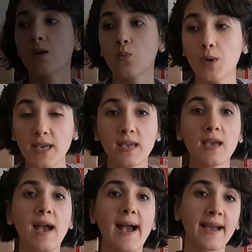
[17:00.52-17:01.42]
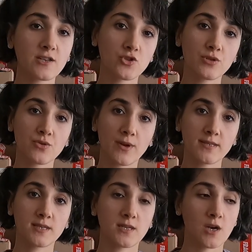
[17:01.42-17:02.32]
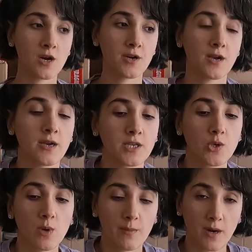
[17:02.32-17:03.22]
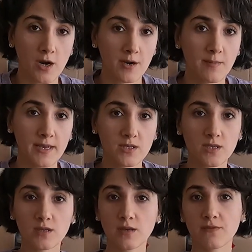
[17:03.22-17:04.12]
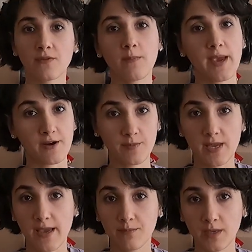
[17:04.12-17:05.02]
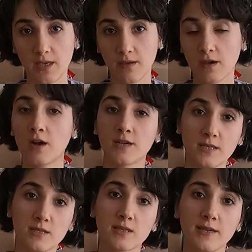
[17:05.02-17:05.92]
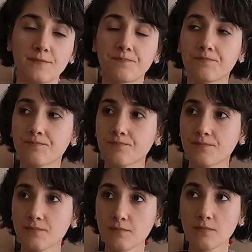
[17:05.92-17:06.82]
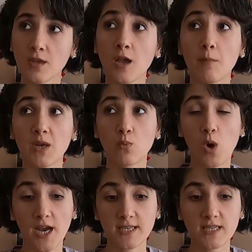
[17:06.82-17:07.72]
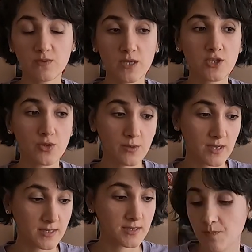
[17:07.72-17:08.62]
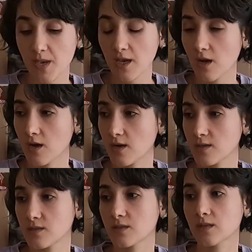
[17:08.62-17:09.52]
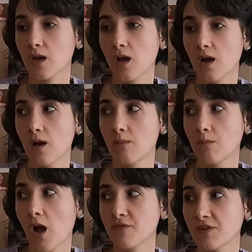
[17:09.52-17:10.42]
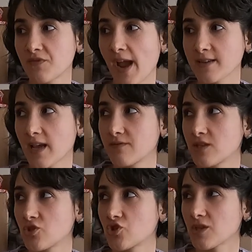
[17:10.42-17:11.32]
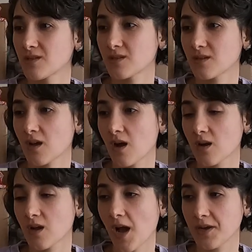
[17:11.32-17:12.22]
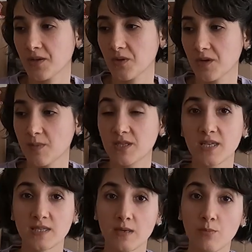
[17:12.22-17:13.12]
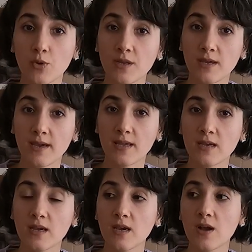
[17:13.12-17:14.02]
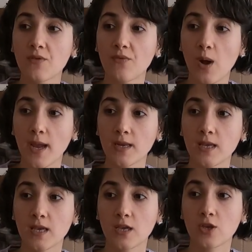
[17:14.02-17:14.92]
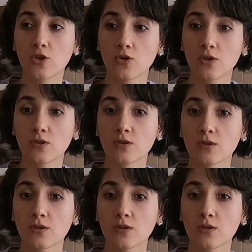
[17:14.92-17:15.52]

We actually rented a new apartment from Airbnb, honestly. But why did we do this? Because of the fact that we just got a little bit disappointed finding a good